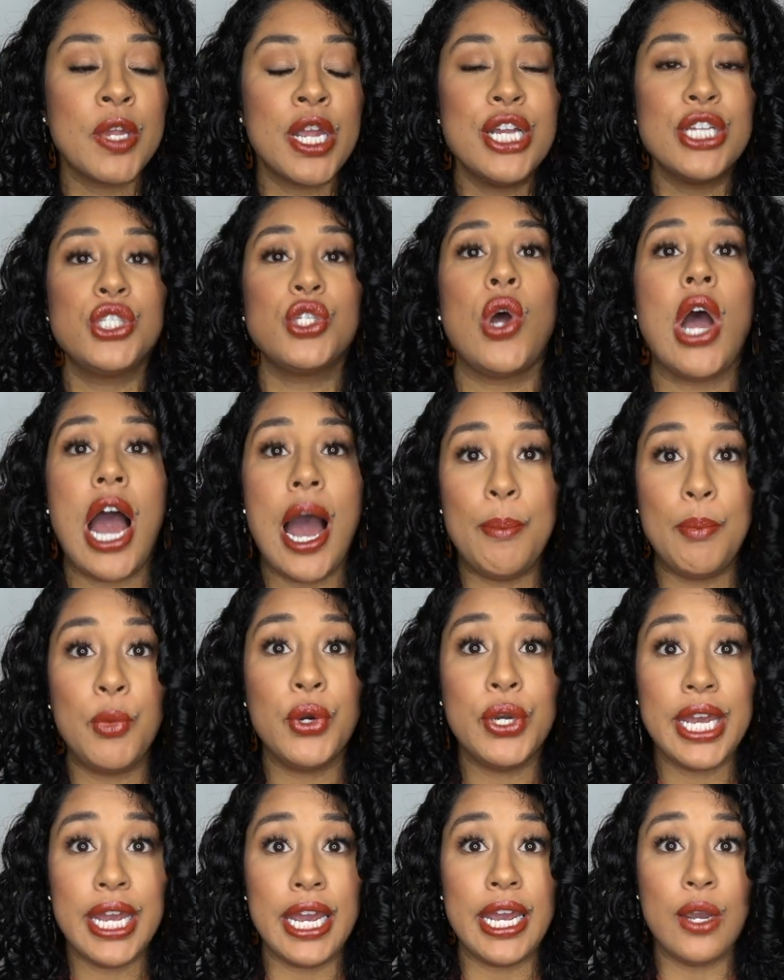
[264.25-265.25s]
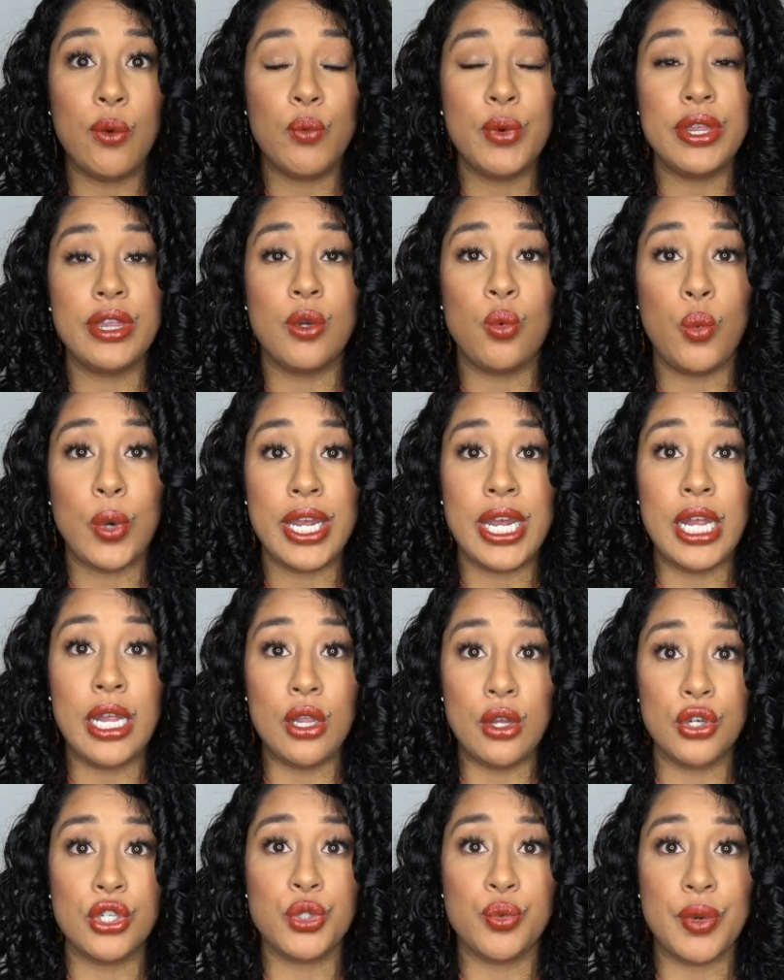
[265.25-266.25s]
So I'm okay with the way it
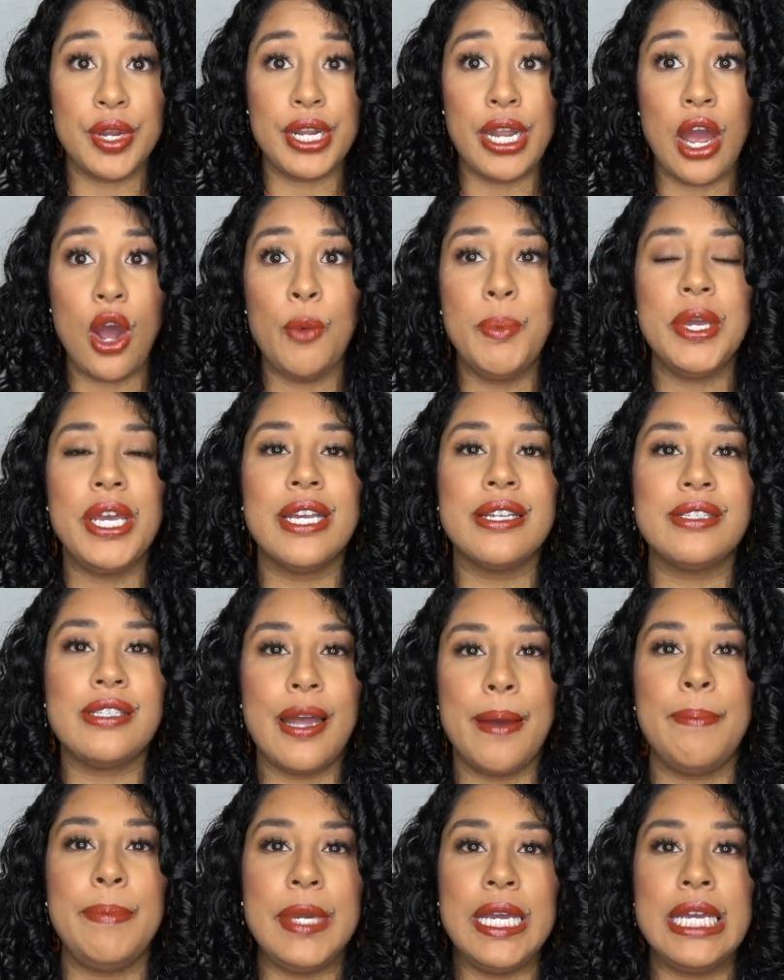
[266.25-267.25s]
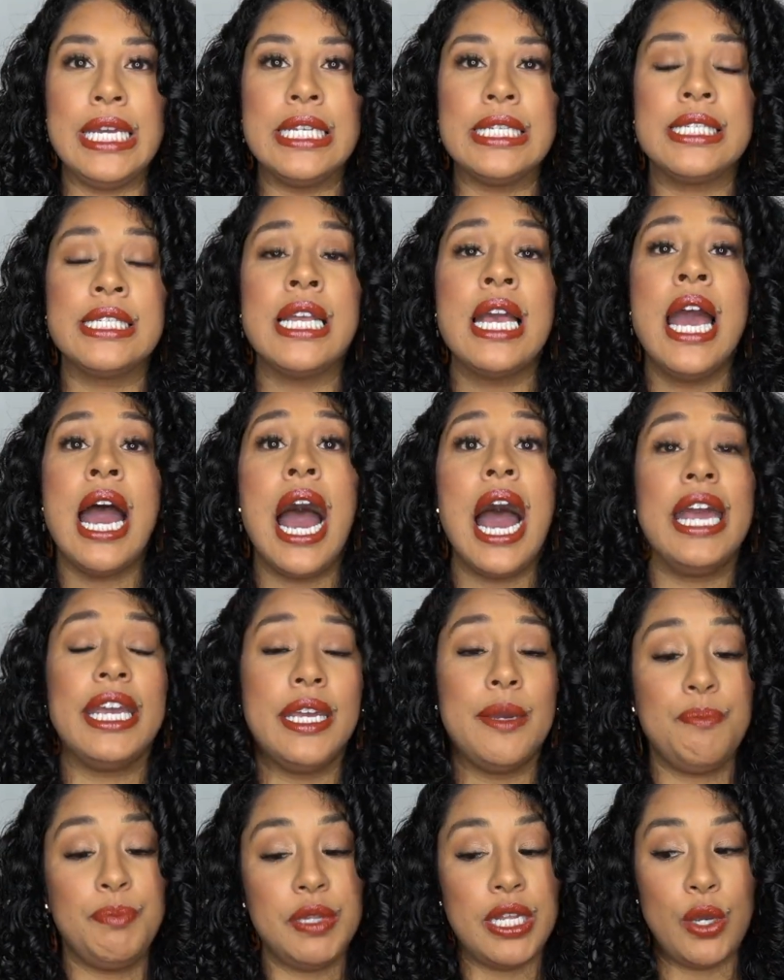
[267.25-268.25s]
looks right now because that means I
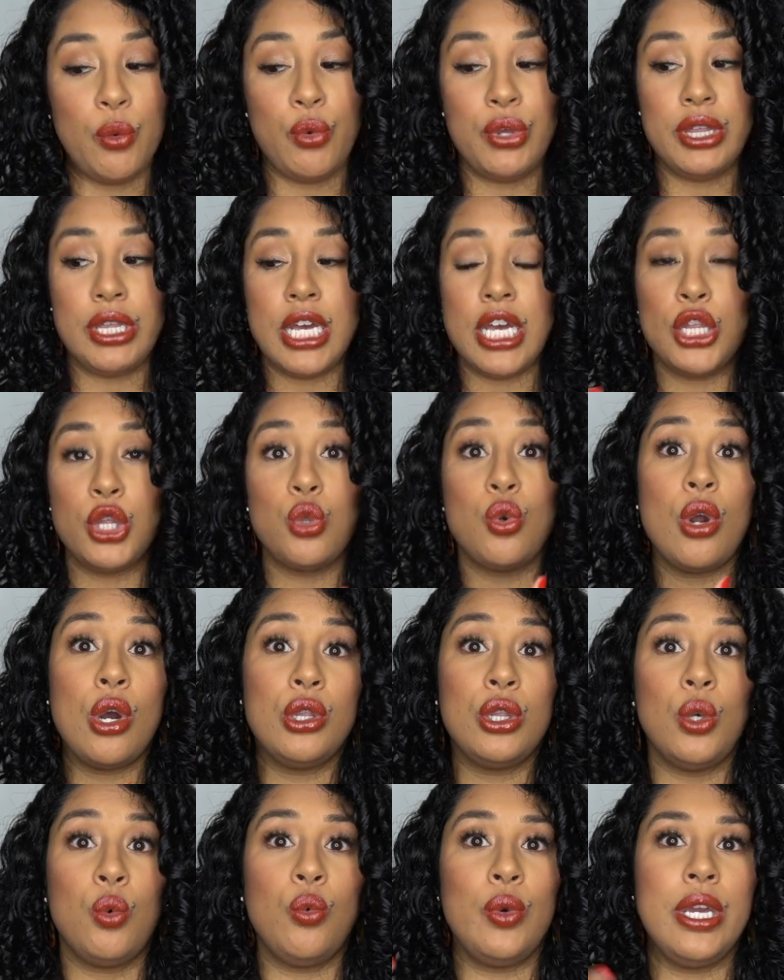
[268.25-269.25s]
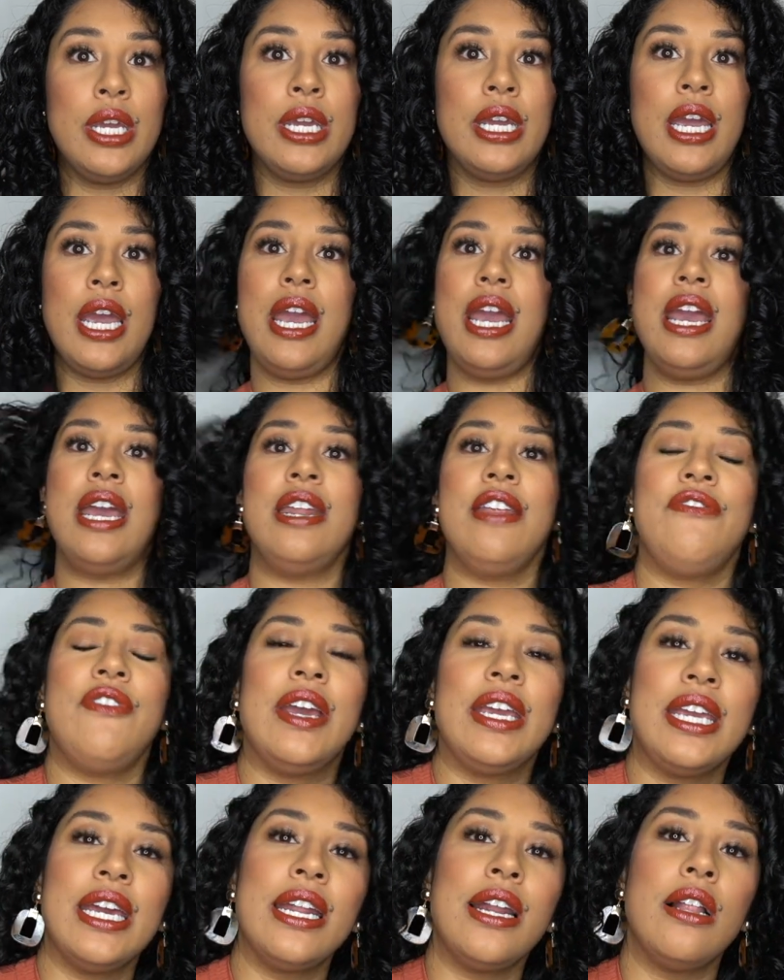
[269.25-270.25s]
can play with it throughout the week. And if I
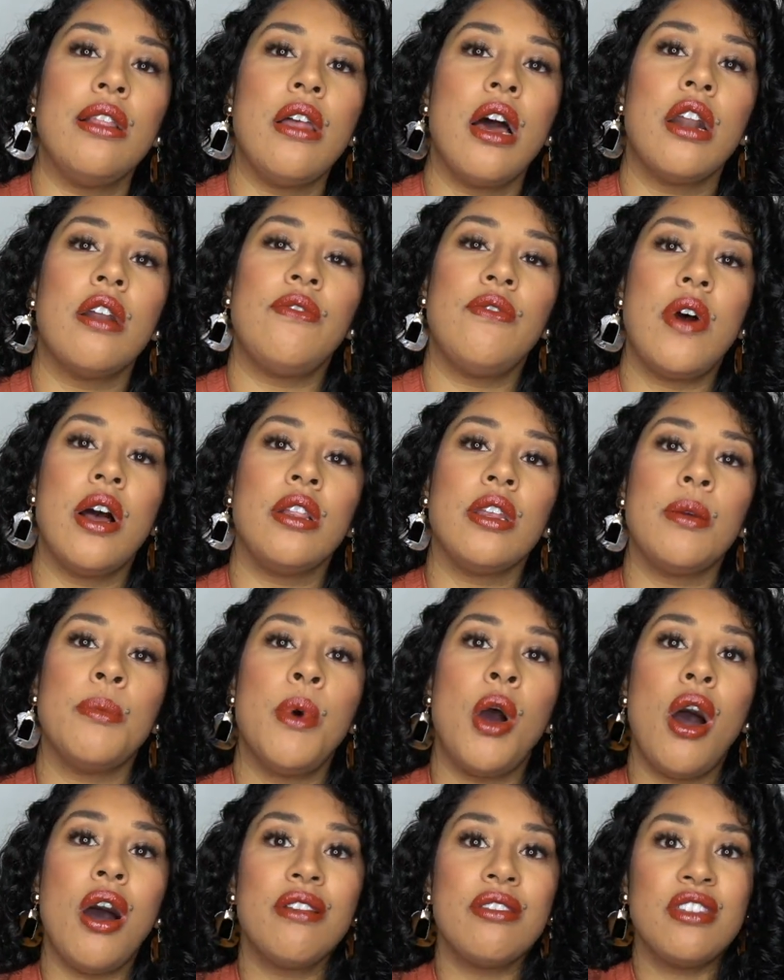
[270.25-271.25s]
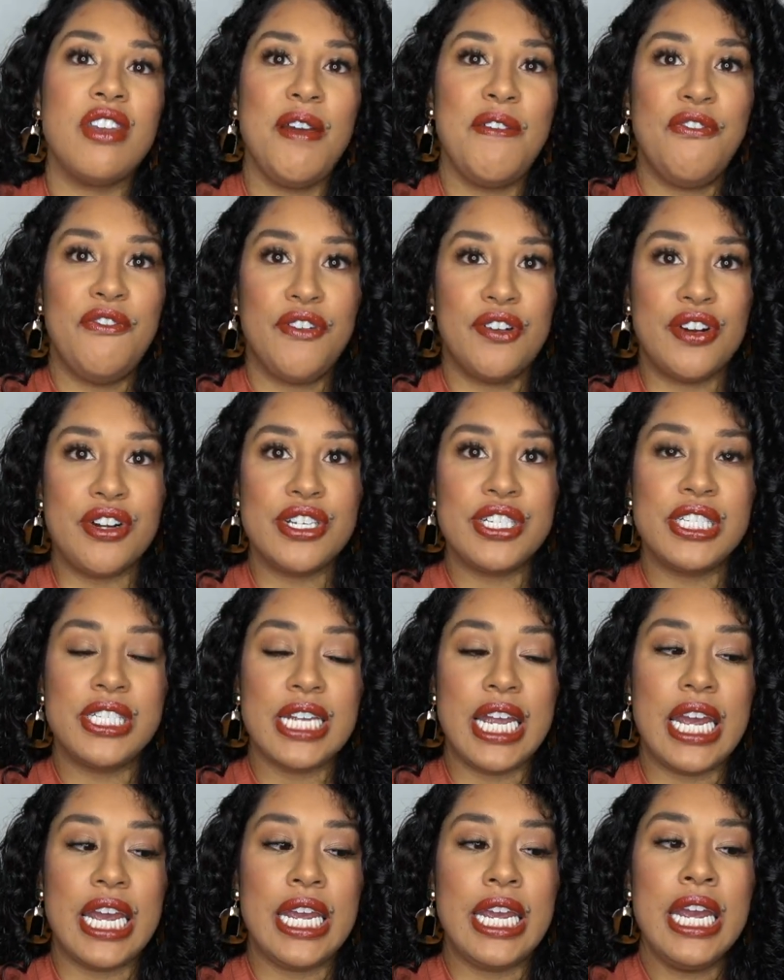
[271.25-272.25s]
get a lot of volume on the first
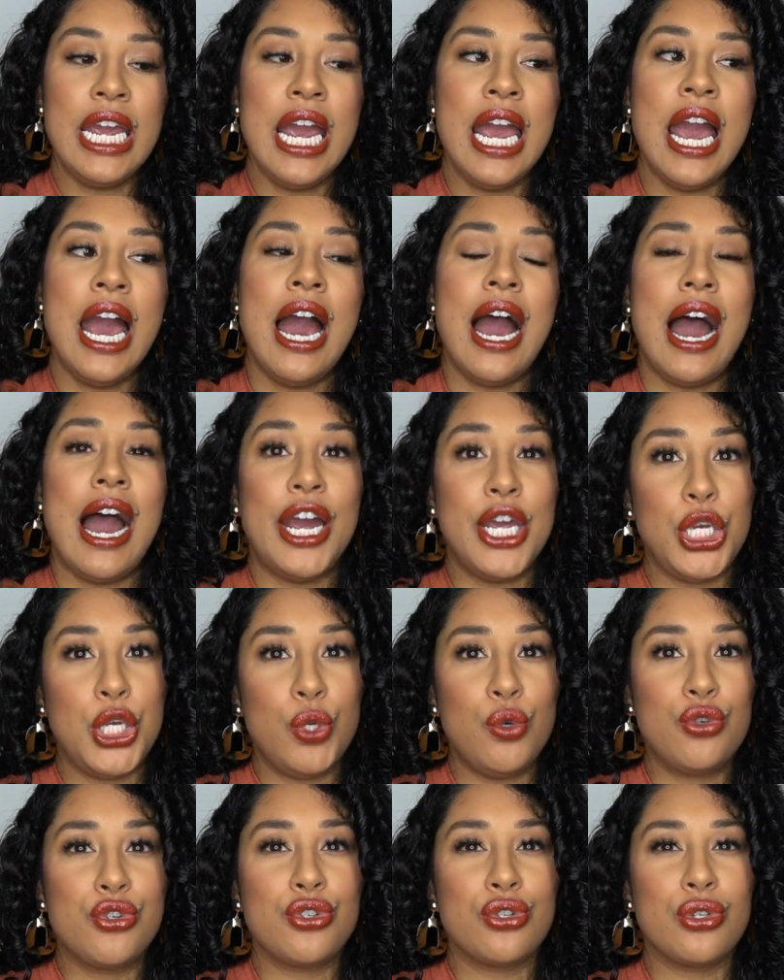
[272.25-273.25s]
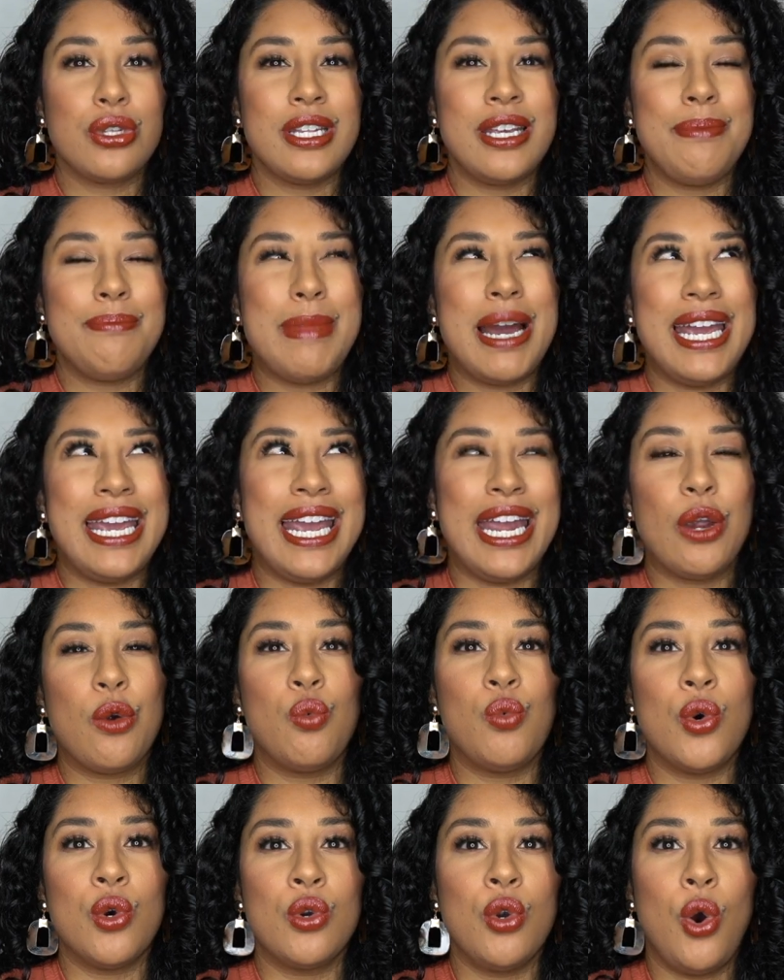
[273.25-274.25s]
day, my hair
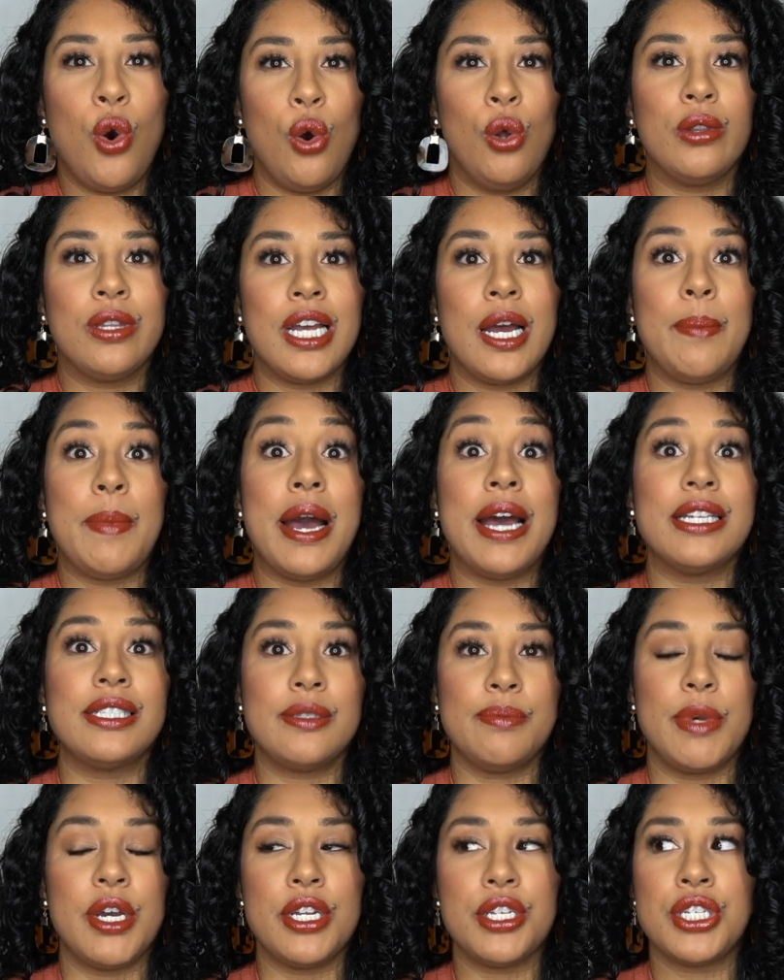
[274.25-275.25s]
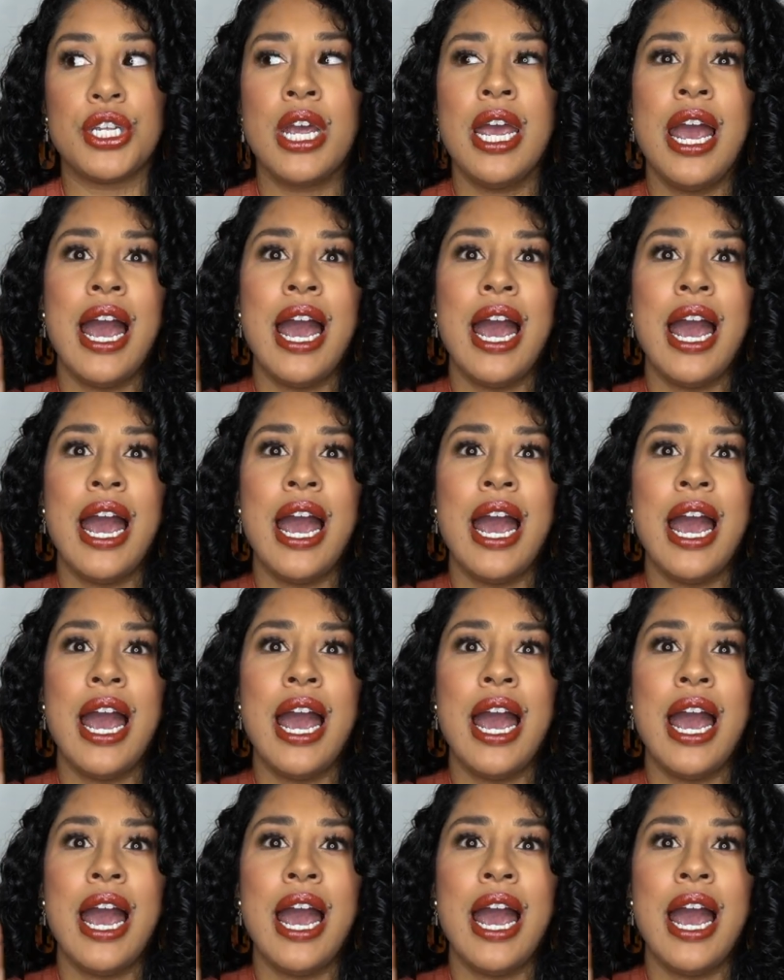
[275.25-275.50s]
won't hold up as much.